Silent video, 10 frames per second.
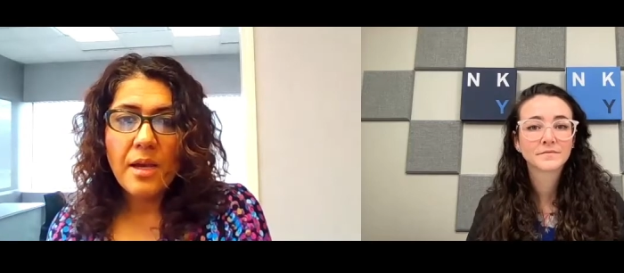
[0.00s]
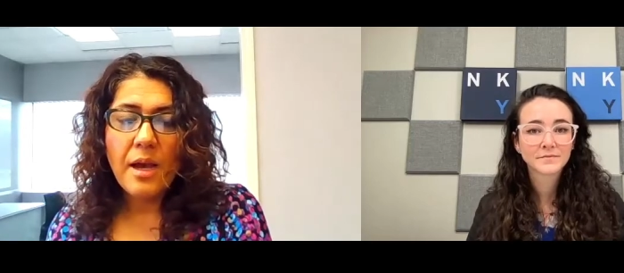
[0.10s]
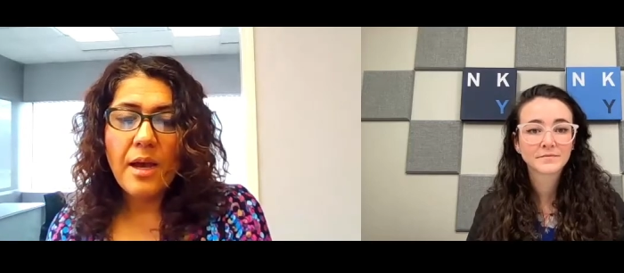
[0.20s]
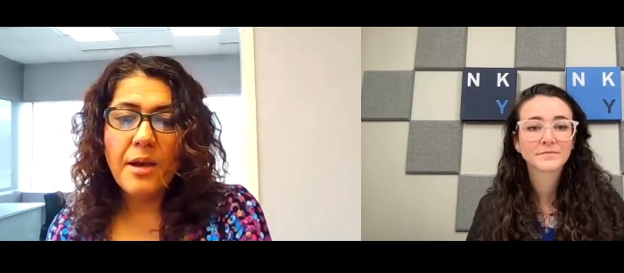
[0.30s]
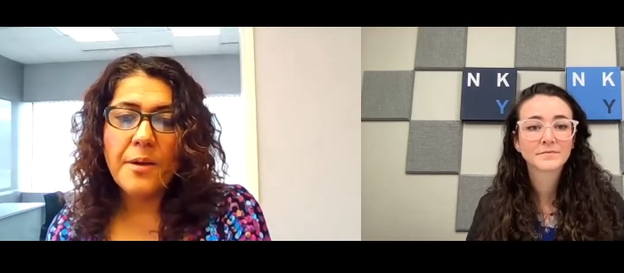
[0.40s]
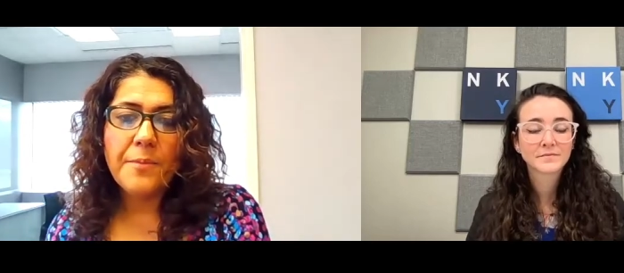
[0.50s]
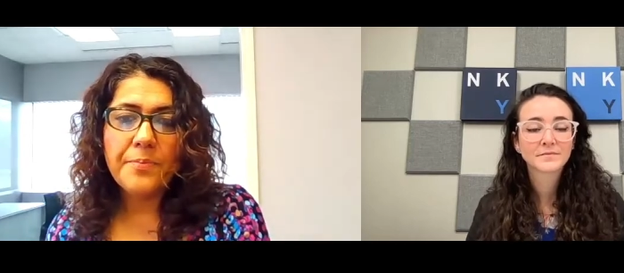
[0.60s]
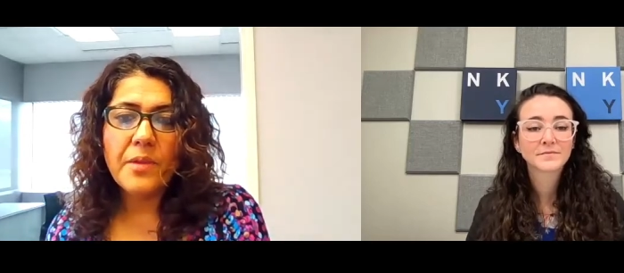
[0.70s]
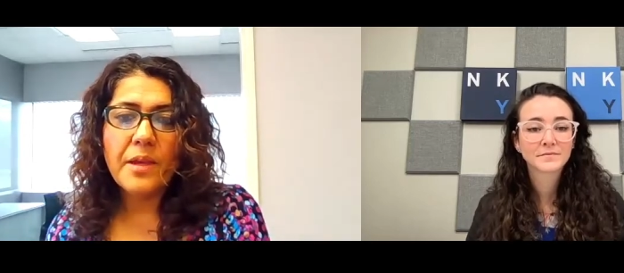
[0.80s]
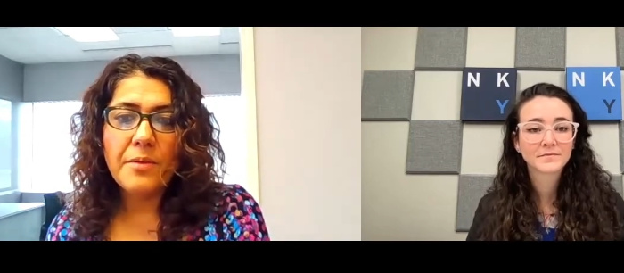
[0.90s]

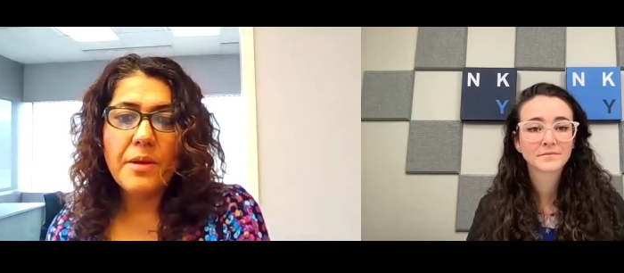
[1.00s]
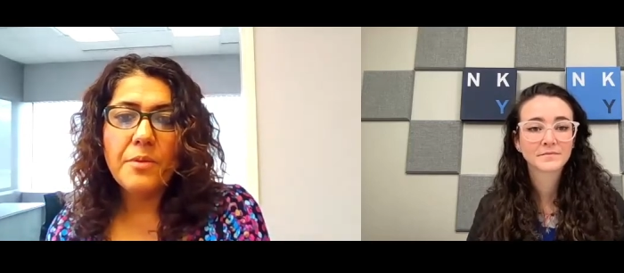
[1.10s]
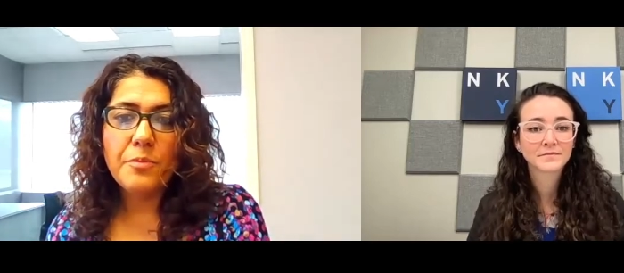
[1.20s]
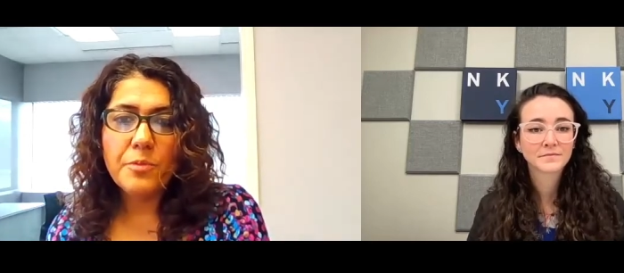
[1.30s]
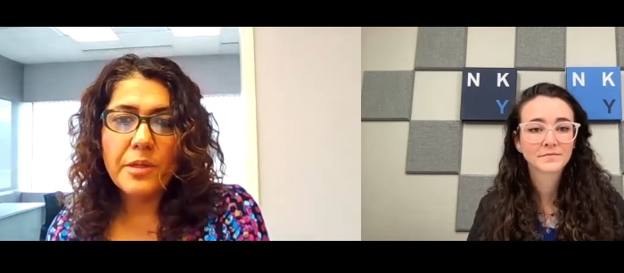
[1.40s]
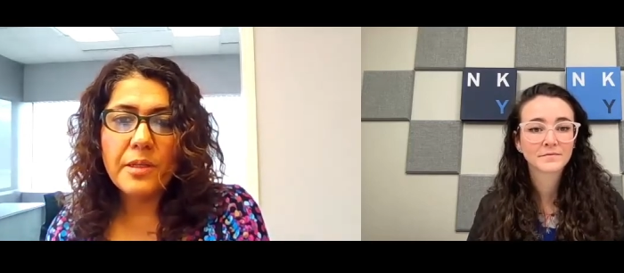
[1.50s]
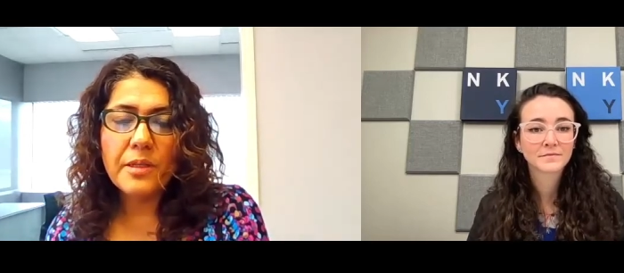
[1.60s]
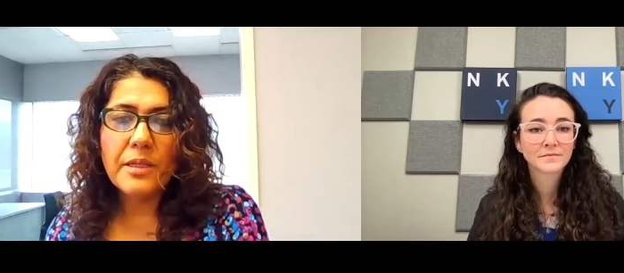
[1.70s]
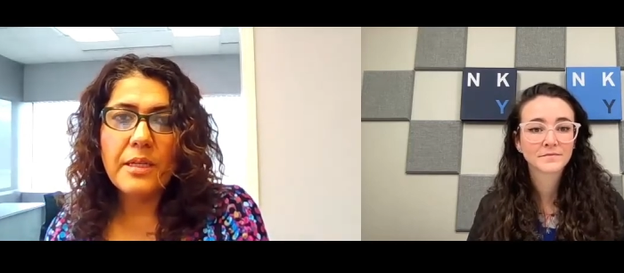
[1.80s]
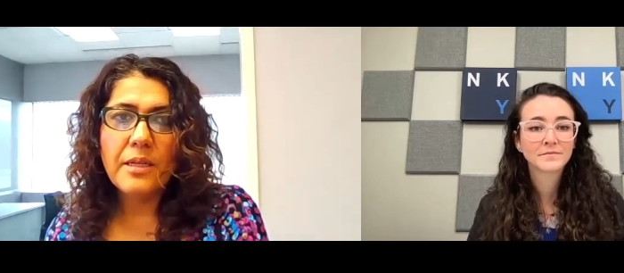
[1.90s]
Speaker 1: Um, it, it
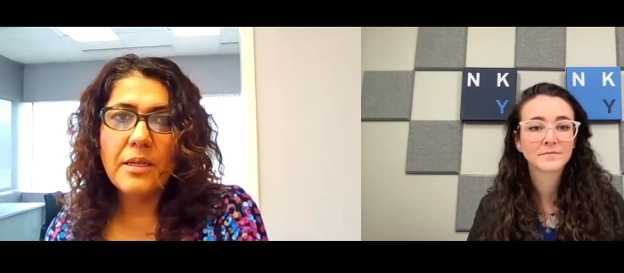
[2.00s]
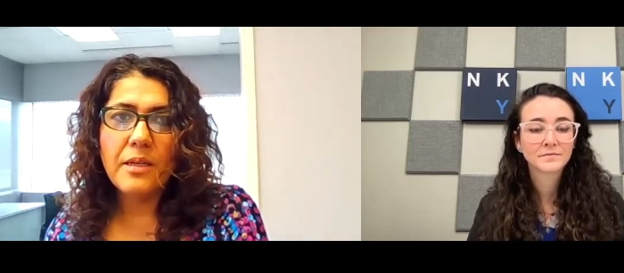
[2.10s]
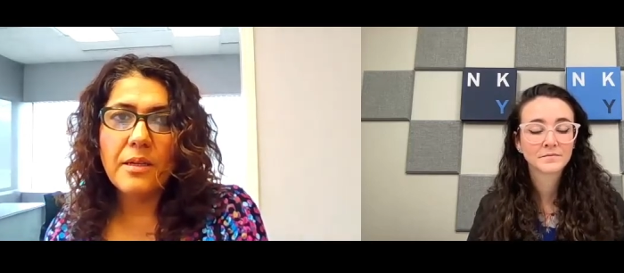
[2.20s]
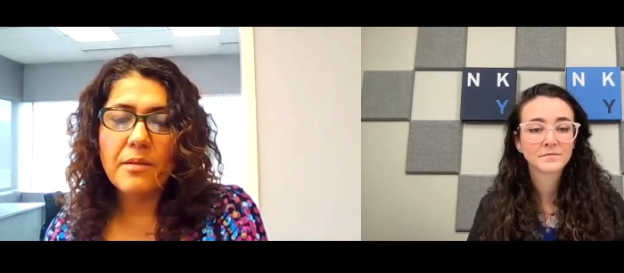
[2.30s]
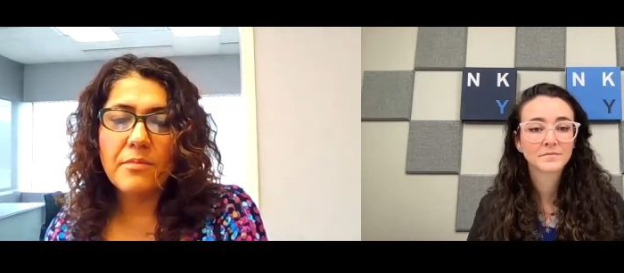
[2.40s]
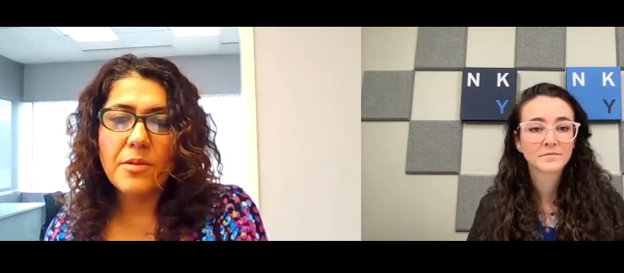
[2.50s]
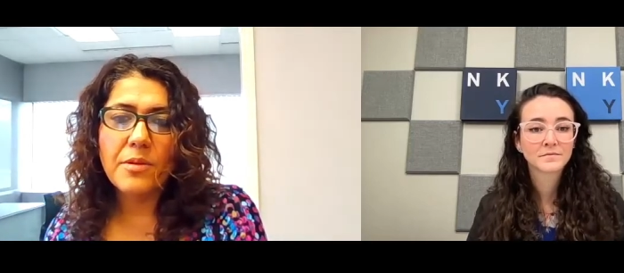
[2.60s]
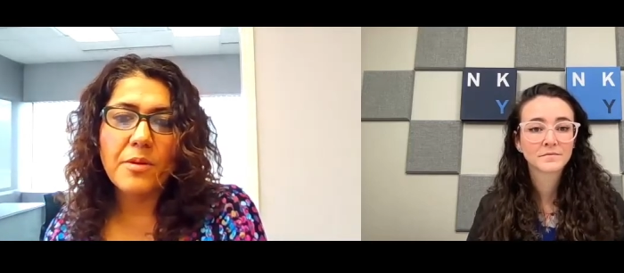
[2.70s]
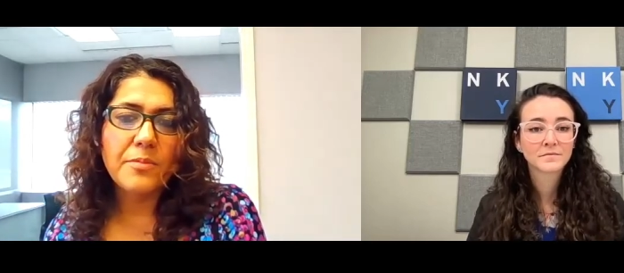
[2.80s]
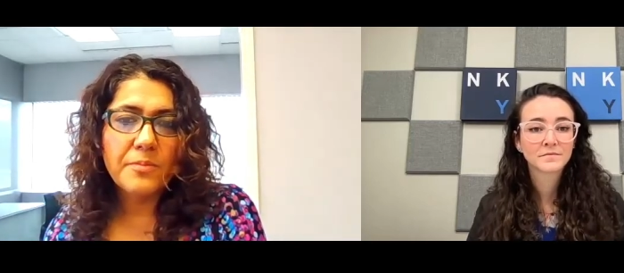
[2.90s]
really, you
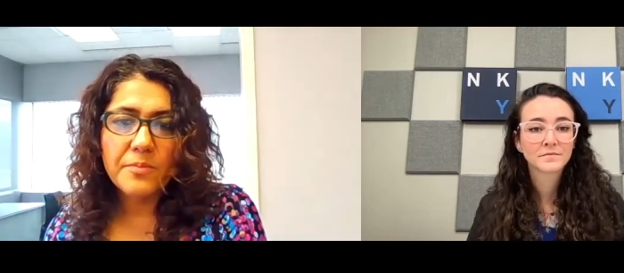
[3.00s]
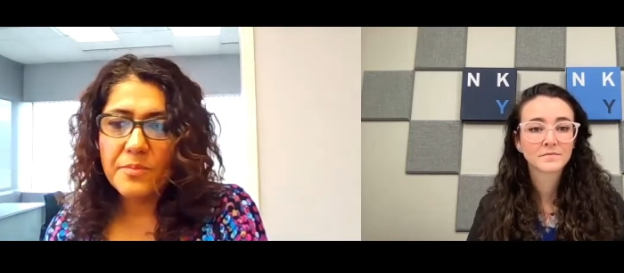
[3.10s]
know,